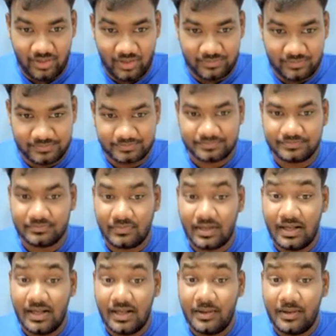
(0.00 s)
below.
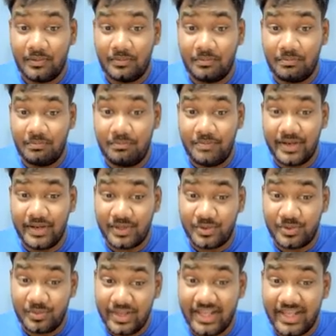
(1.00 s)

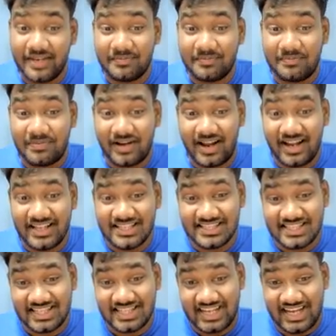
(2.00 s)
Between
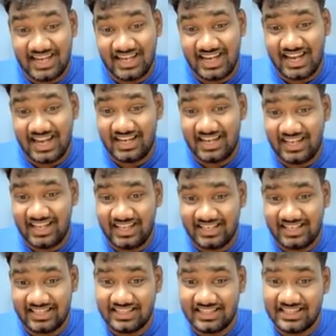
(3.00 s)
price 10 and
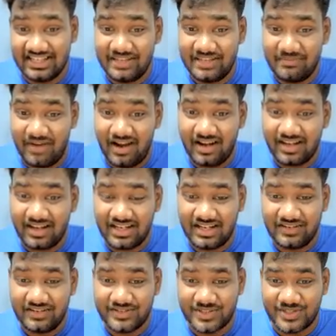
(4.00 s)
8, the demand
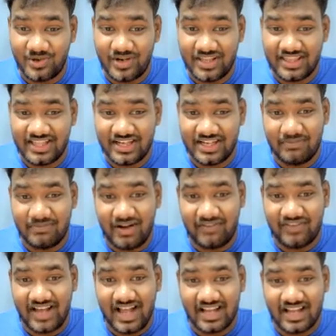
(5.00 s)
curve shown in the
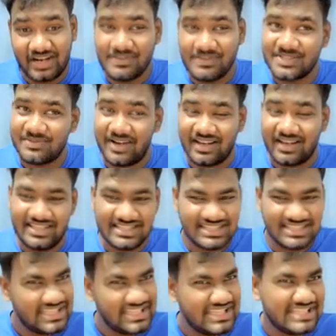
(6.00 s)
above diagram is what? This
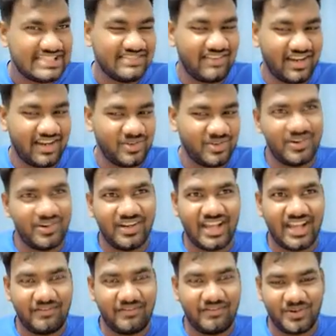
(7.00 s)
is an easy one. You
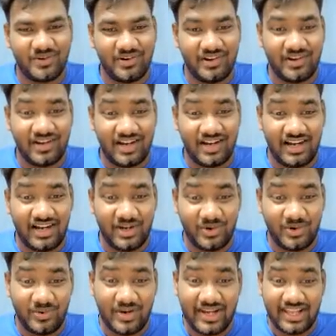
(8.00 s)
don't have to
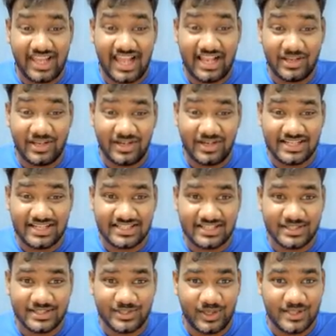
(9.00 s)
do any
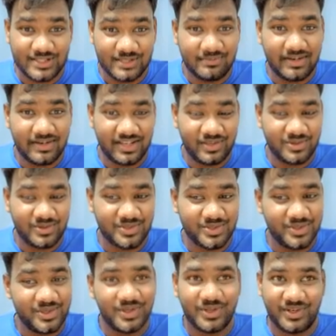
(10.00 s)
calculations also, but you
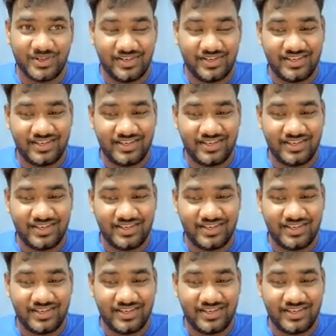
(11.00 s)
should know.